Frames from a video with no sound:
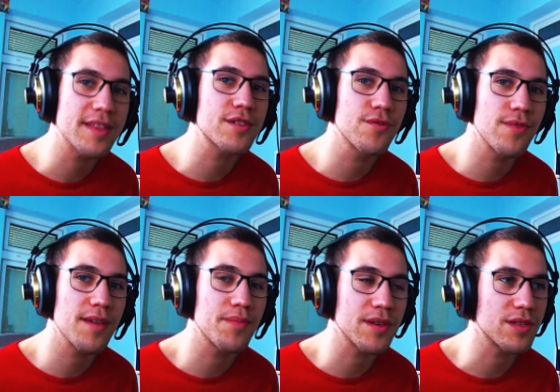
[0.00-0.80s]
romantical
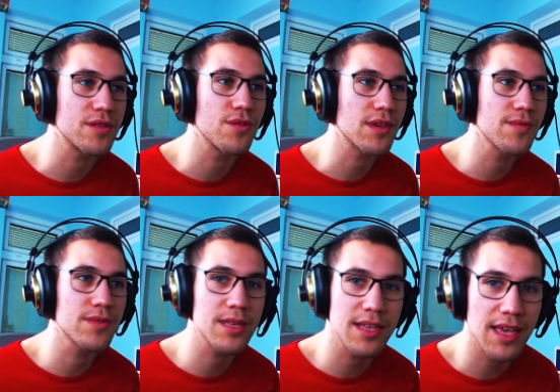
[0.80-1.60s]
way, because you know he
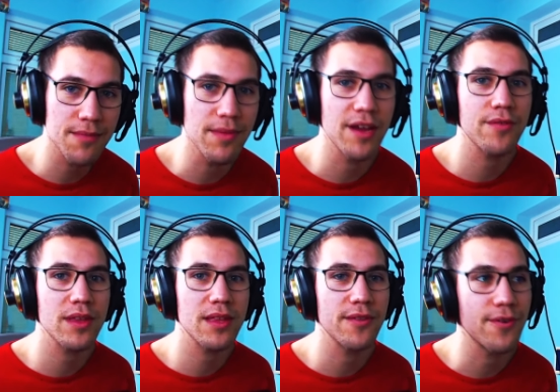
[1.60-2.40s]
was gonna get
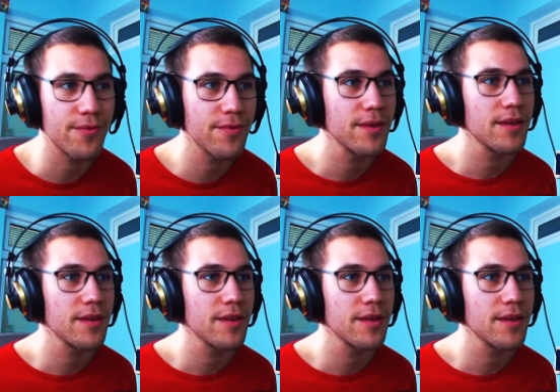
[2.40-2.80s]
married and all.